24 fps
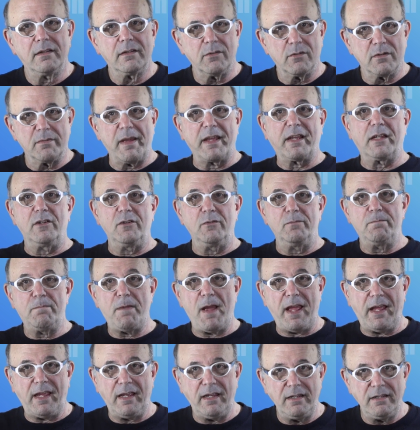Do you want to make a new
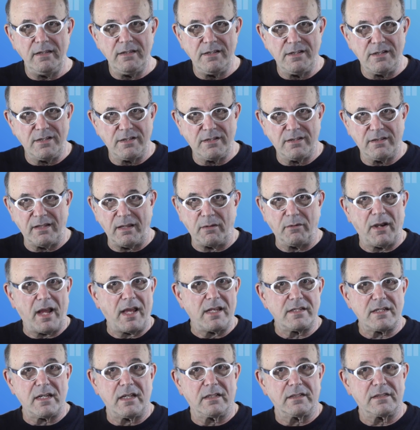page? They were
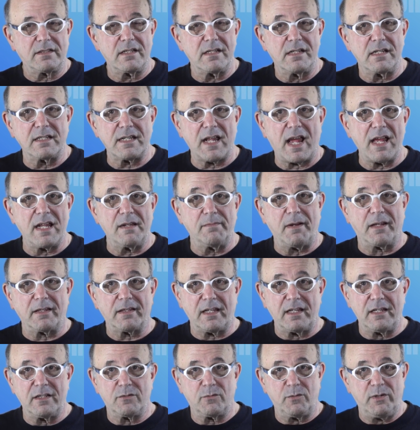asking us to decide about
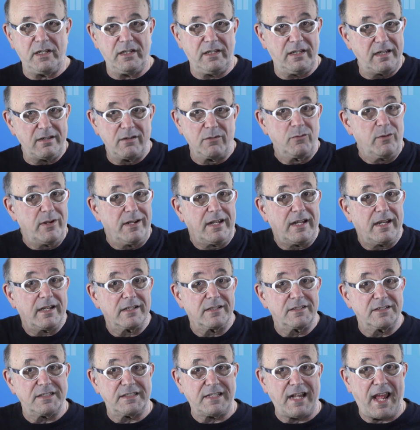things we didn't really
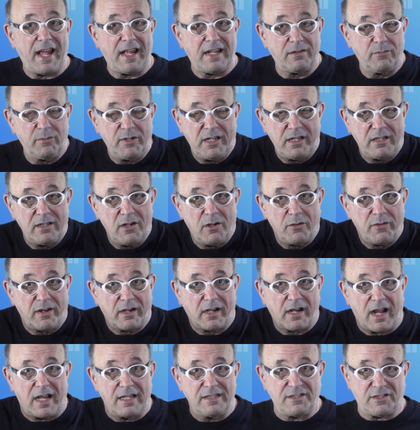understand and we didn't know their
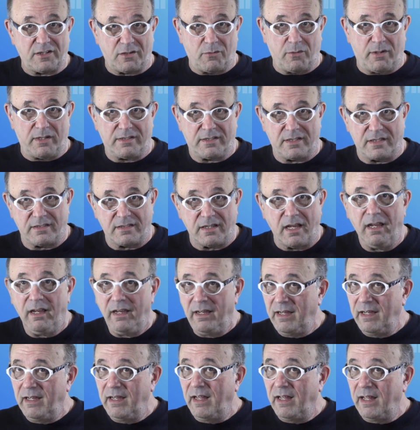consequences.
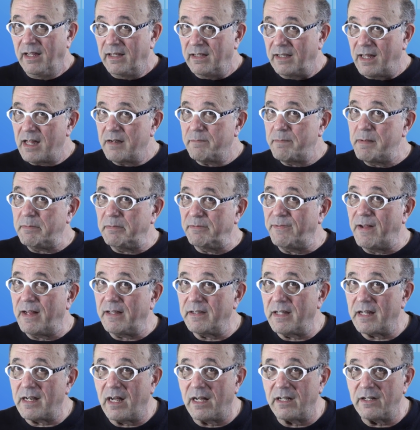A lot of people
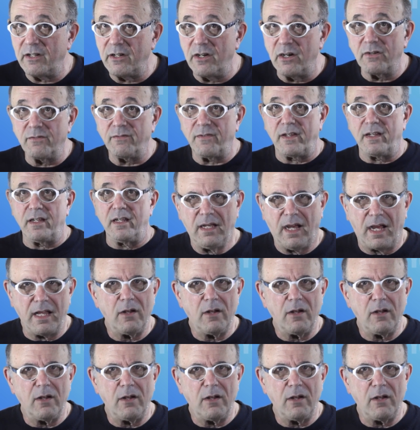found that unnerving.